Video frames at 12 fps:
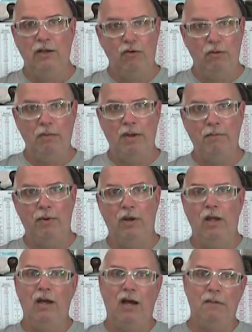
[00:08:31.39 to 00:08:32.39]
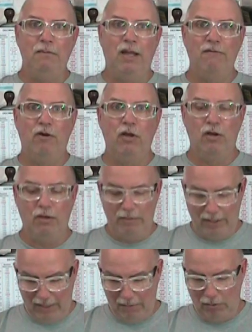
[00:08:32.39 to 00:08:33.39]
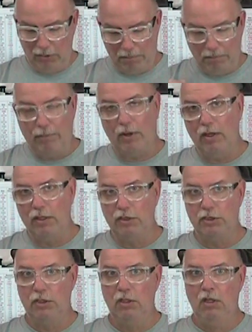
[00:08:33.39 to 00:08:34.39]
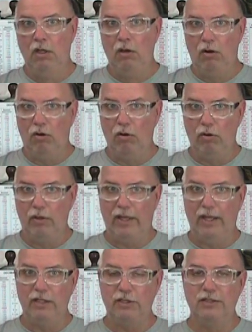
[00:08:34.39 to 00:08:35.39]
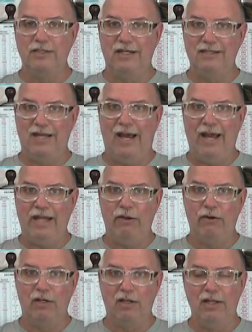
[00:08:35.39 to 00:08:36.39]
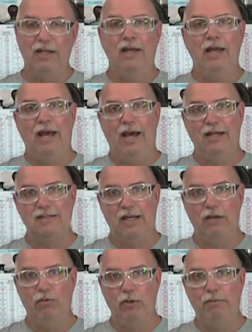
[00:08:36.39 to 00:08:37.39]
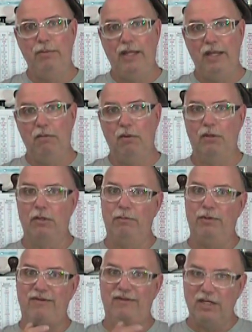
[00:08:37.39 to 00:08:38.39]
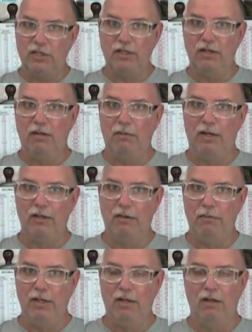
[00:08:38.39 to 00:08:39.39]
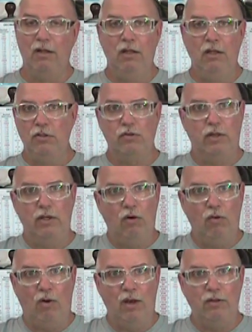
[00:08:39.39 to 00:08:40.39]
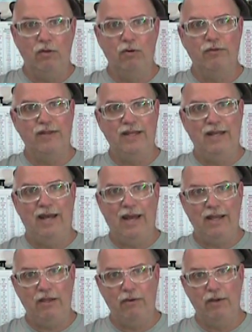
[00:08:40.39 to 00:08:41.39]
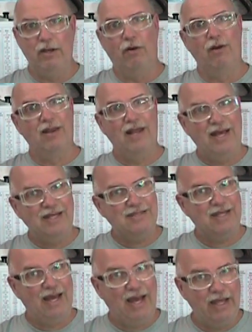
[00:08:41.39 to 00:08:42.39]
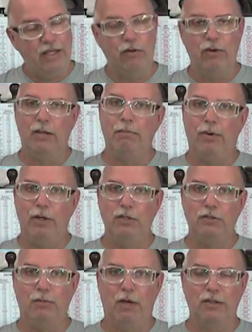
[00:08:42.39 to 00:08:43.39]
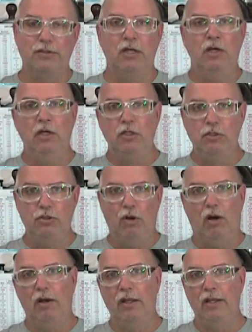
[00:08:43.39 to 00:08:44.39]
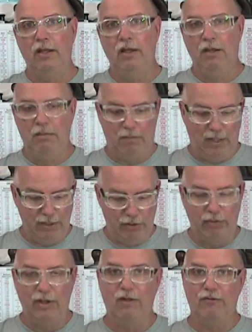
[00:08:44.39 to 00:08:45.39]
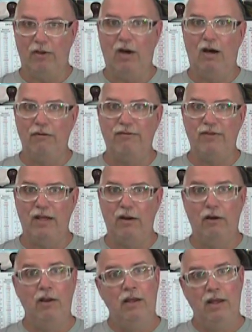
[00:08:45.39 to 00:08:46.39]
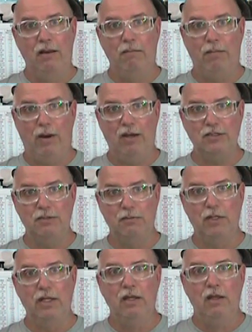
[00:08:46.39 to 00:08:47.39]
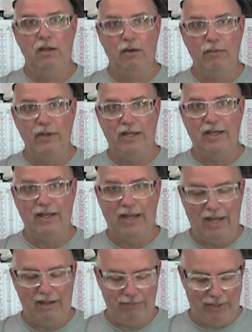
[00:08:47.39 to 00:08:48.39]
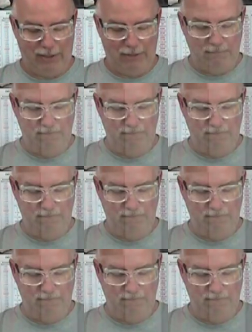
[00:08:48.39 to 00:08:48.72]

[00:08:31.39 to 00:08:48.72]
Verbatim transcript: Remember, I'm never going to be able to punch hole locations as accurately as I would be able to position them on the mill. So I don't want those inaccurate or less accurate punch marks drawing my drills off center and possibly wreaking havoc.